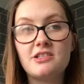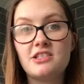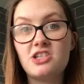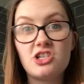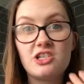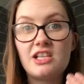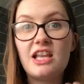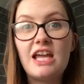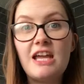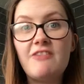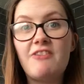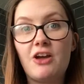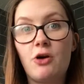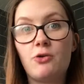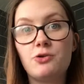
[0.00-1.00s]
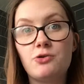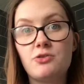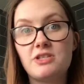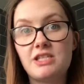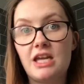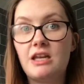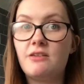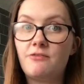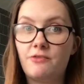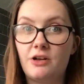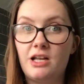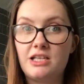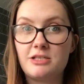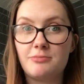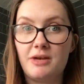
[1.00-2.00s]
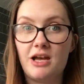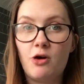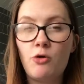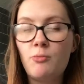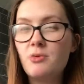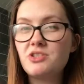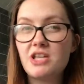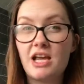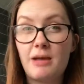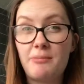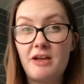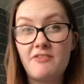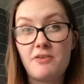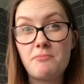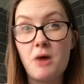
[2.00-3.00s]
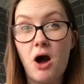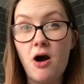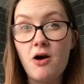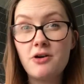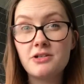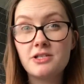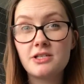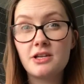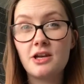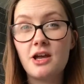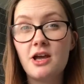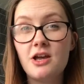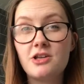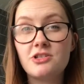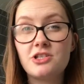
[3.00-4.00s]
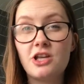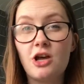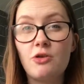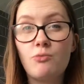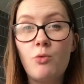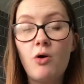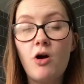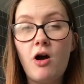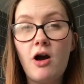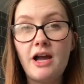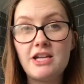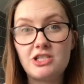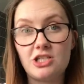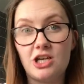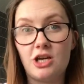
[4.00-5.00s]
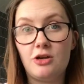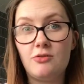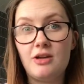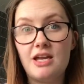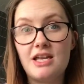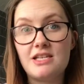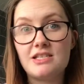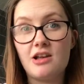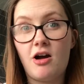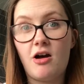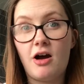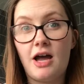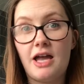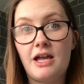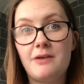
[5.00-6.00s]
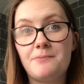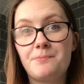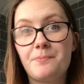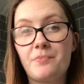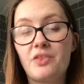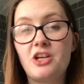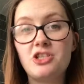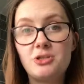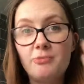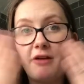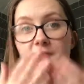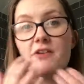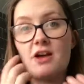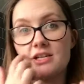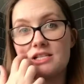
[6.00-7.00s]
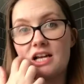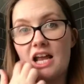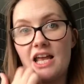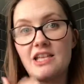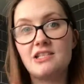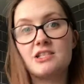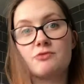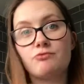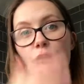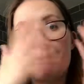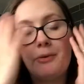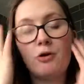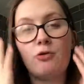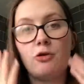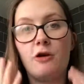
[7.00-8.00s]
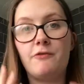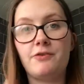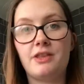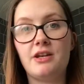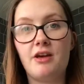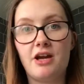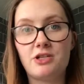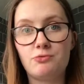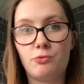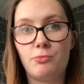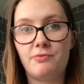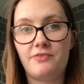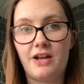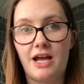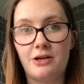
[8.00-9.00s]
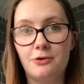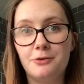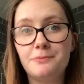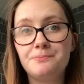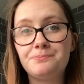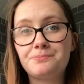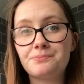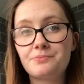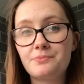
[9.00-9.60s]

to just leave it on your skin for a little bit, almost like a bit of a mask. So what I do is I do my first cleanse, rub it all off with a nice warm flannel,